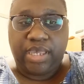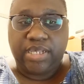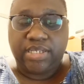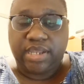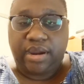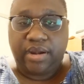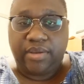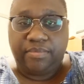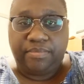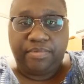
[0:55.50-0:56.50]
It
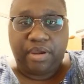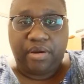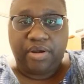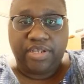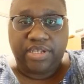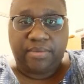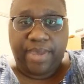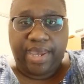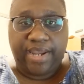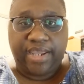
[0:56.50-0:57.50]
started hurting so
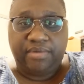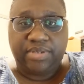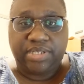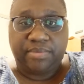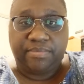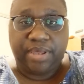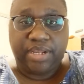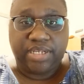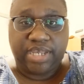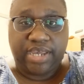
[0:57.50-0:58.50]
bad it was
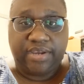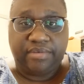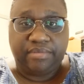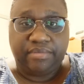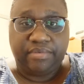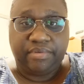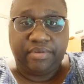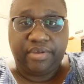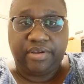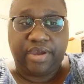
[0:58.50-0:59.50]
debilitating.
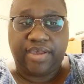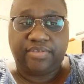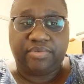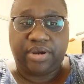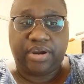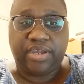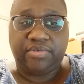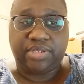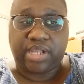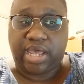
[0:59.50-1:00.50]
I swear, it
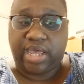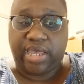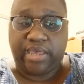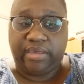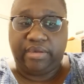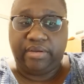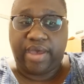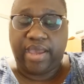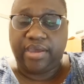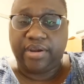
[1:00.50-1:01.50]
was like,
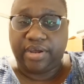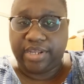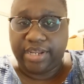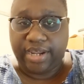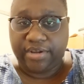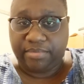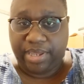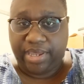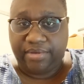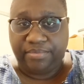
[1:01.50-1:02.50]
I couldn't hardly get out of
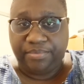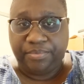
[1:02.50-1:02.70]
bed.